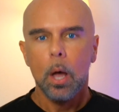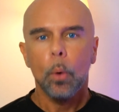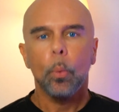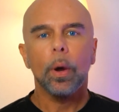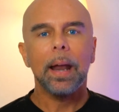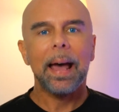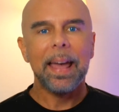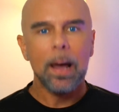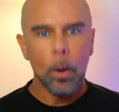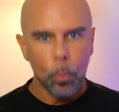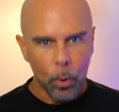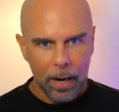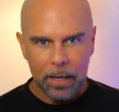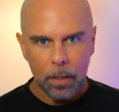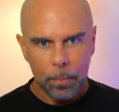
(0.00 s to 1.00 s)
What I am
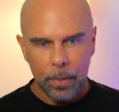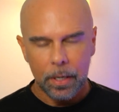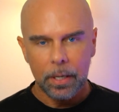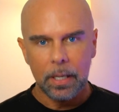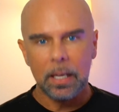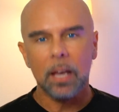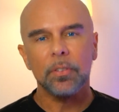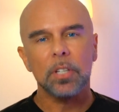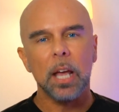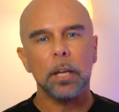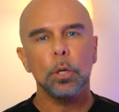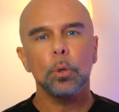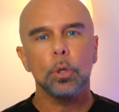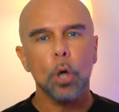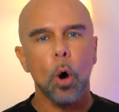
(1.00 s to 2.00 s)
recommending is that
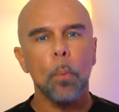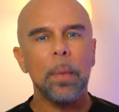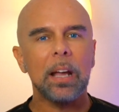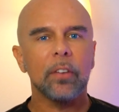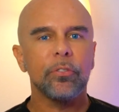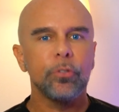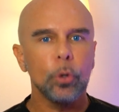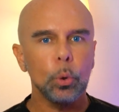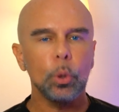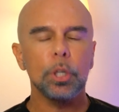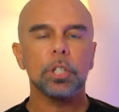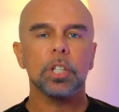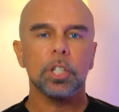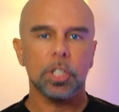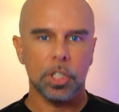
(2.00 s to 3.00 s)
you don't make
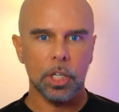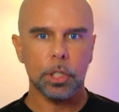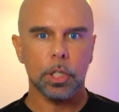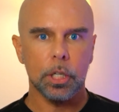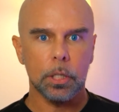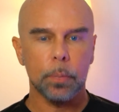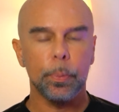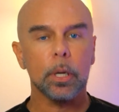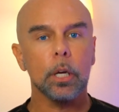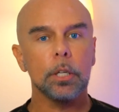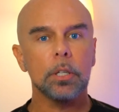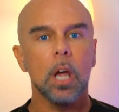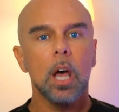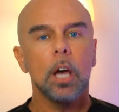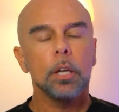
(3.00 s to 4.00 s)
foolish decisions because